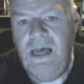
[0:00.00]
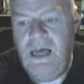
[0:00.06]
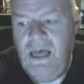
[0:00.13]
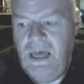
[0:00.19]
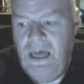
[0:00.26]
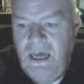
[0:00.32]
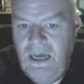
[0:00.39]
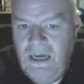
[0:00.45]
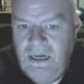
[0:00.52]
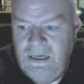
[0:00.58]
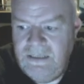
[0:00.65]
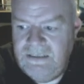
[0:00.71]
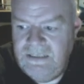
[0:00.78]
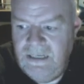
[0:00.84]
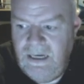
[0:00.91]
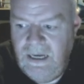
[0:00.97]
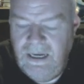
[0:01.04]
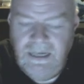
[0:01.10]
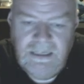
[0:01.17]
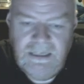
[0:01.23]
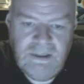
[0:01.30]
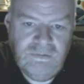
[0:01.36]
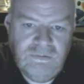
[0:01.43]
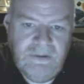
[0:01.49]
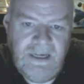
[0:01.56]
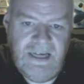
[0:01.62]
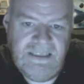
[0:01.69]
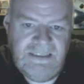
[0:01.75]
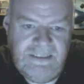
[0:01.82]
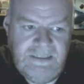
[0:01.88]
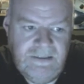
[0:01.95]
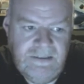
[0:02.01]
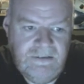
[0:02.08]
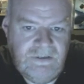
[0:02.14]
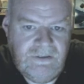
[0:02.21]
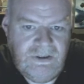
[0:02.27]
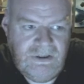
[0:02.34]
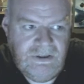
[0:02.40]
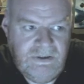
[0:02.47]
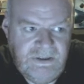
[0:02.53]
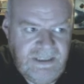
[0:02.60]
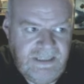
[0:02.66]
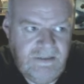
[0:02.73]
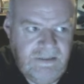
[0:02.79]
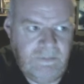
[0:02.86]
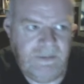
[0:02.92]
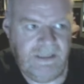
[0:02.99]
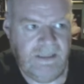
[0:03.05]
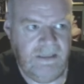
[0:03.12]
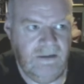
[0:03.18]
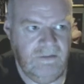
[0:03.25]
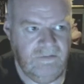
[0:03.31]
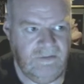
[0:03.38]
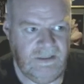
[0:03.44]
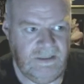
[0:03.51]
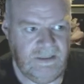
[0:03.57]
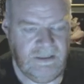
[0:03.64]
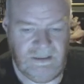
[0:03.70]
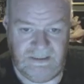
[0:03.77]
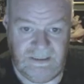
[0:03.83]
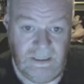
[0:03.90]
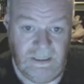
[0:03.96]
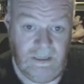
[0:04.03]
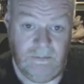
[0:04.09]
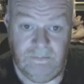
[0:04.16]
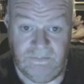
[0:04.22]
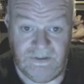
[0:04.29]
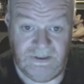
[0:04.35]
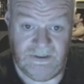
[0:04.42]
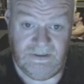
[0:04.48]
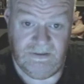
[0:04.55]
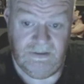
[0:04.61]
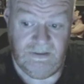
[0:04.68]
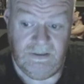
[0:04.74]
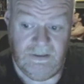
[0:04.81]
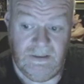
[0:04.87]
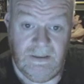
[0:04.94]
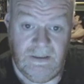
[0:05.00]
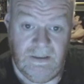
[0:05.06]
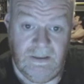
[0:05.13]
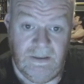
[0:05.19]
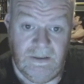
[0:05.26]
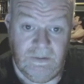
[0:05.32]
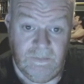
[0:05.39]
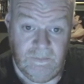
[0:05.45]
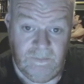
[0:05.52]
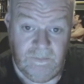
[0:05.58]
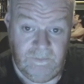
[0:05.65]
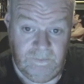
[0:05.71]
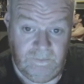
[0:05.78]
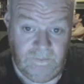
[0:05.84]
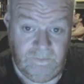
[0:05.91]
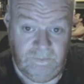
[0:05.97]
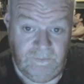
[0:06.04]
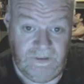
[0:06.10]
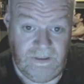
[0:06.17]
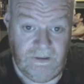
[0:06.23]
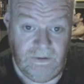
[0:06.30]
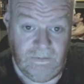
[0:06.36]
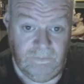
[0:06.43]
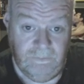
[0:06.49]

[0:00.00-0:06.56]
And I had a great idea to take the beginning of the classic albums video